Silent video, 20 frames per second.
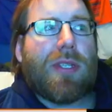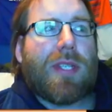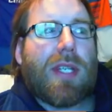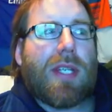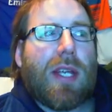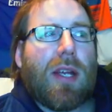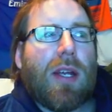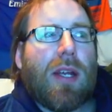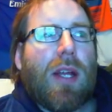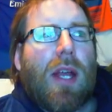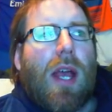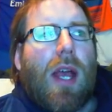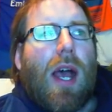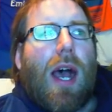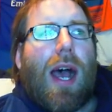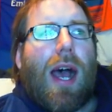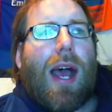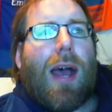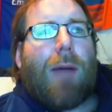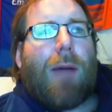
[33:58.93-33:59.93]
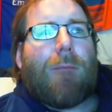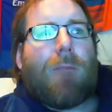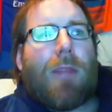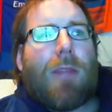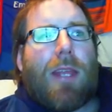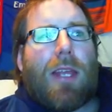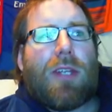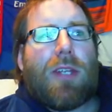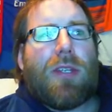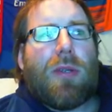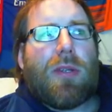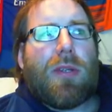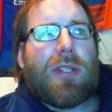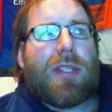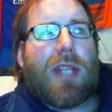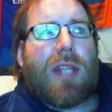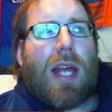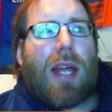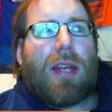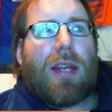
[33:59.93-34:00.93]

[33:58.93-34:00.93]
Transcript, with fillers: here. Uh, the issue is that